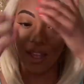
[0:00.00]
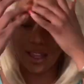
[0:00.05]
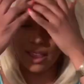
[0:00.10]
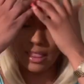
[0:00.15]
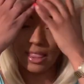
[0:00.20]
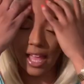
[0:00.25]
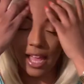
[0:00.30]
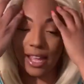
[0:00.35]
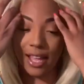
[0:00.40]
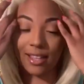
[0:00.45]

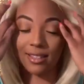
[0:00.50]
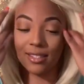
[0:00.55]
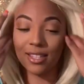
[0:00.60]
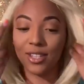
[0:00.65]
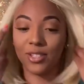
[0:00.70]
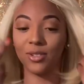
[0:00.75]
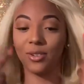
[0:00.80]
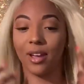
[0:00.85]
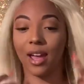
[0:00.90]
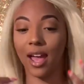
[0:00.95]
Like I
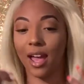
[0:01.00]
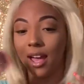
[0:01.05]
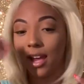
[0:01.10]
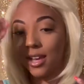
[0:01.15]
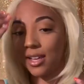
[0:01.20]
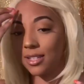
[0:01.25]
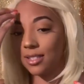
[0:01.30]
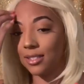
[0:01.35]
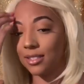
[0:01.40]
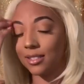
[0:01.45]
said, you
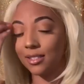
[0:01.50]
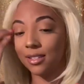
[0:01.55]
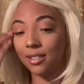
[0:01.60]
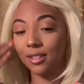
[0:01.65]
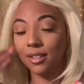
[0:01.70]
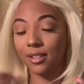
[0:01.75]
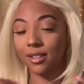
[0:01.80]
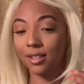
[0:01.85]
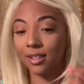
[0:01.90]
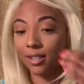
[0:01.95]
guys,
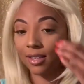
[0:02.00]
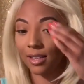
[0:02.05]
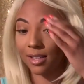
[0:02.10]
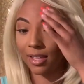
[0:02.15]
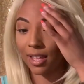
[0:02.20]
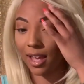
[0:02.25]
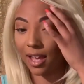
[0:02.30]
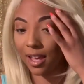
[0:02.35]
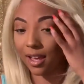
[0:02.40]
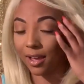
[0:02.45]

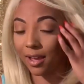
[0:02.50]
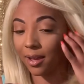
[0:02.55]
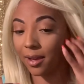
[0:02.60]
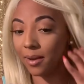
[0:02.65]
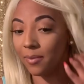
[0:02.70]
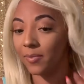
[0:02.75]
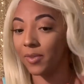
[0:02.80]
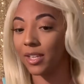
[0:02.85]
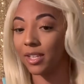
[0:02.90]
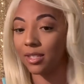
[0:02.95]

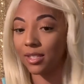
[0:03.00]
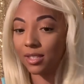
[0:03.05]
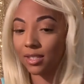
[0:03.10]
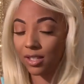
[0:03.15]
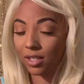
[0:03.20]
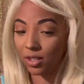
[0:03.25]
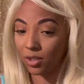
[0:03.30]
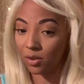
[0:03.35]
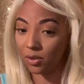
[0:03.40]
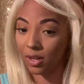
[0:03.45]
this
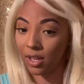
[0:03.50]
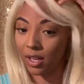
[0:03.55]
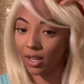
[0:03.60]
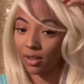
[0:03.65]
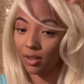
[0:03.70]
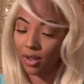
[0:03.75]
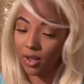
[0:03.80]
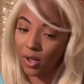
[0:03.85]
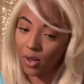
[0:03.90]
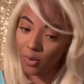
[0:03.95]

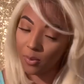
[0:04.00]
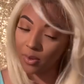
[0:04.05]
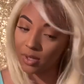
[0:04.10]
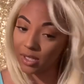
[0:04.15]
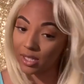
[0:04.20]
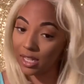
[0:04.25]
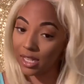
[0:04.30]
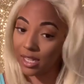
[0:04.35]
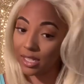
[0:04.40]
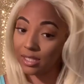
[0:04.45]
unit
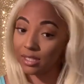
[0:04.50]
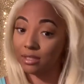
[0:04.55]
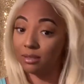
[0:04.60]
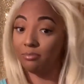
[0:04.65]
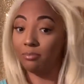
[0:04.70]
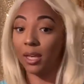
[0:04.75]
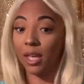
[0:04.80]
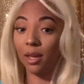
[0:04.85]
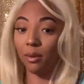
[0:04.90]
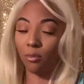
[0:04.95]
is
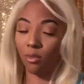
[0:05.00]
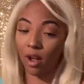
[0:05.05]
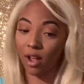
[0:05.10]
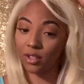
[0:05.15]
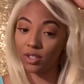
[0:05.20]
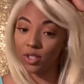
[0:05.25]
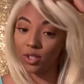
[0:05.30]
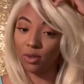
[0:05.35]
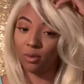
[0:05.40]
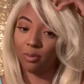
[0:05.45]
being
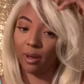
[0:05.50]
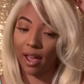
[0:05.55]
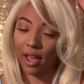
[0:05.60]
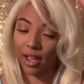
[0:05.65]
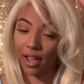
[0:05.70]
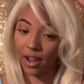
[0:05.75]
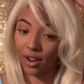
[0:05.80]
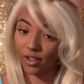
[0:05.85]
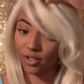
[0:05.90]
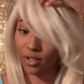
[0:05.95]
brought to you by
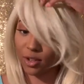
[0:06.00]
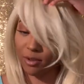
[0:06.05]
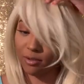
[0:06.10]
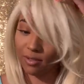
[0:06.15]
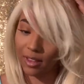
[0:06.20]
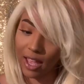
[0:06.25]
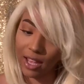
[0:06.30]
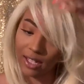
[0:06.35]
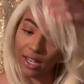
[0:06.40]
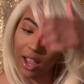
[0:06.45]

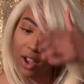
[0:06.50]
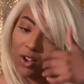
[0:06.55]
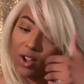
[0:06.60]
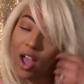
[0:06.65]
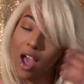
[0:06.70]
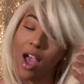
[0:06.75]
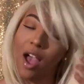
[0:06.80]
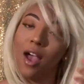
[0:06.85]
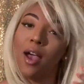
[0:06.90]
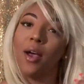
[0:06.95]

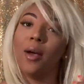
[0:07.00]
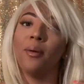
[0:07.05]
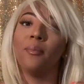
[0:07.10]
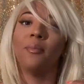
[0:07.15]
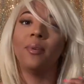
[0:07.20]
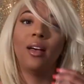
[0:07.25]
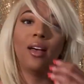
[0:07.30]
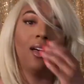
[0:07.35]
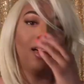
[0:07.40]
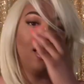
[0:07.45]
hairsofly.com.